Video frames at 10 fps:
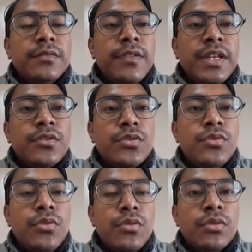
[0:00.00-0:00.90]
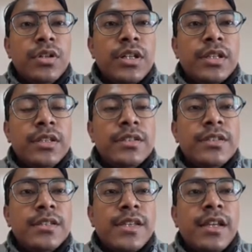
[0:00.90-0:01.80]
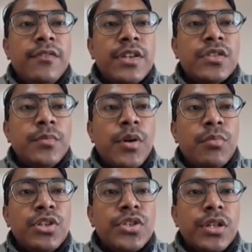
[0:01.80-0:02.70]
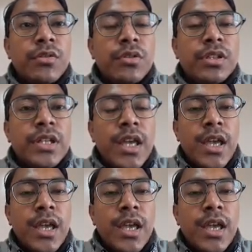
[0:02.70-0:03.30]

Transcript: phase 2. Okay, this is the second phase of population growth,